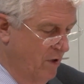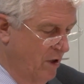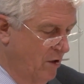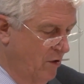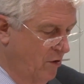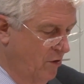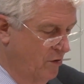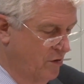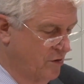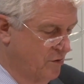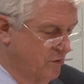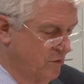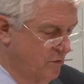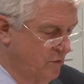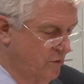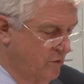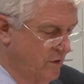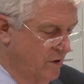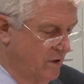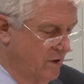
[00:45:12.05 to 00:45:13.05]
below
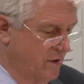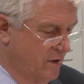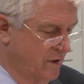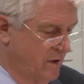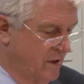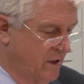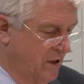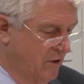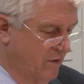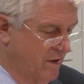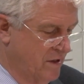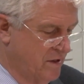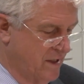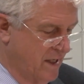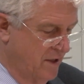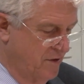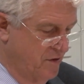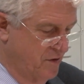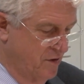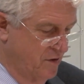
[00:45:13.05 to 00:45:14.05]
2 degrees
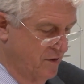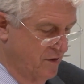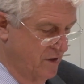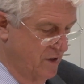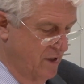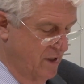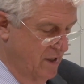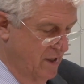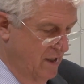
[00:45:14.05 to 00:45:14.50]
Celsius,